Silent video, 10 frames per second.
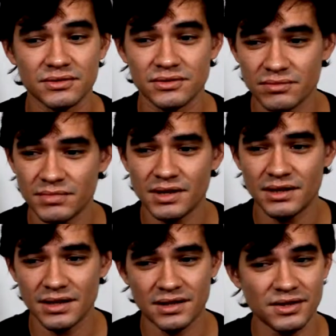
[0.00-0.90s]
To make
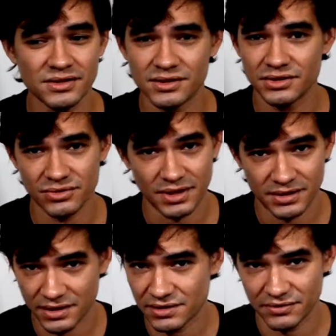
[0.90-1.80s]
it easier to
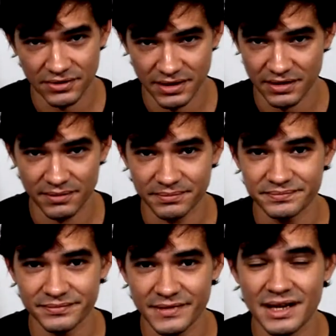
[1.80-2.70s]
identify them.
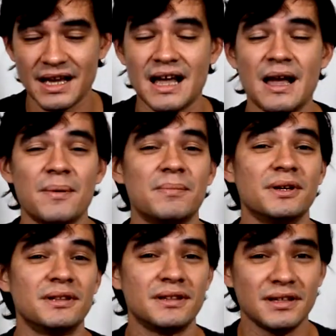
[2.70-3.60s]

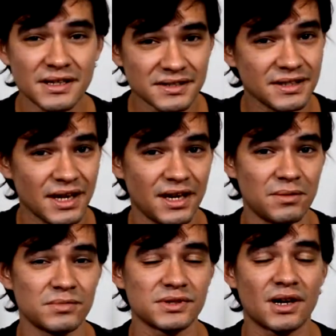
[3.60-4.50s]
But these
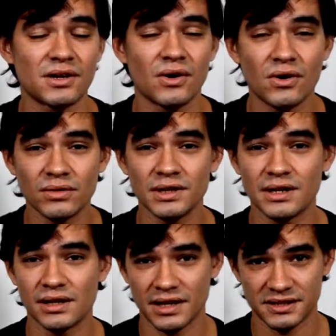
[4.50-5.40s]
names are only
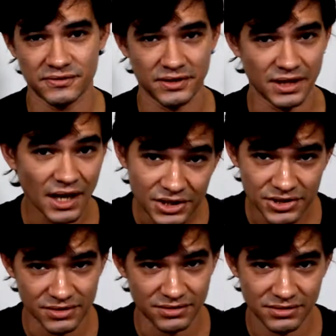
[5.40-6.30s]

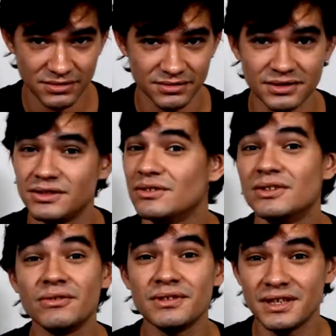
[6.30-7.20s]
classifications. You
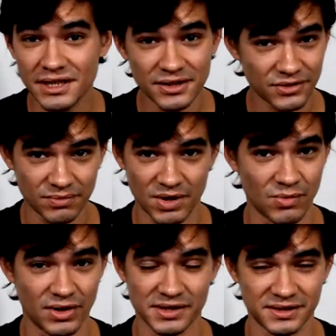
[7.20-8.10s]
don't need to
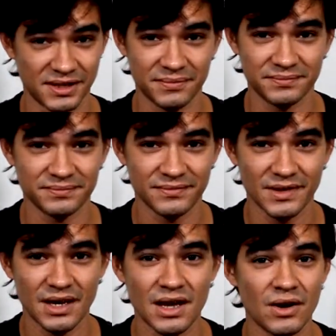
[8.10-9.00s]
memorize them.
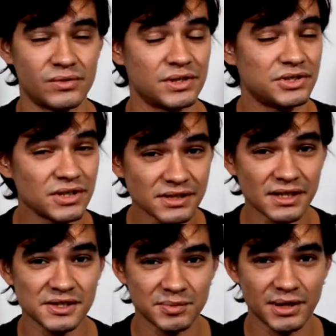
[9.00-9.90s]
We're just
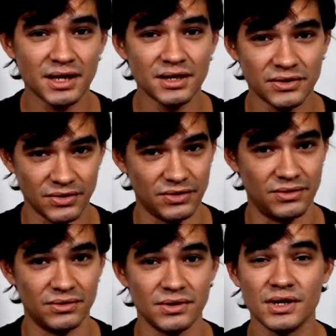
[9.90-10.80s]
explaining to
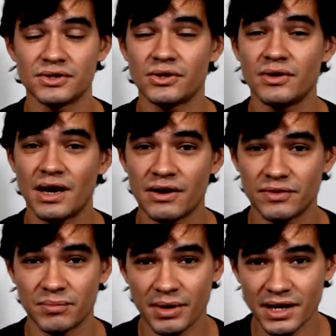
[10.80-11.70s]
you so you have
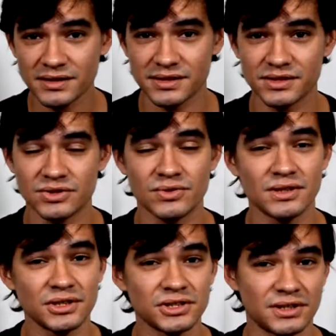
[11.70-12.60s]
a basis to
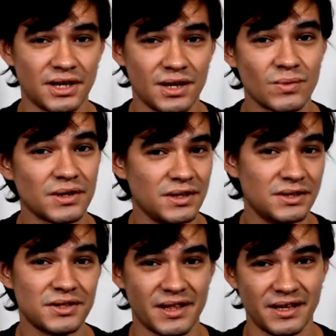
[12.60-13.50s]
understand what
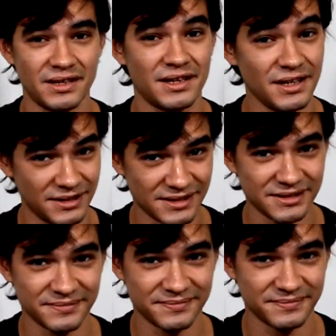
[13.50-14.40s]
each thing is.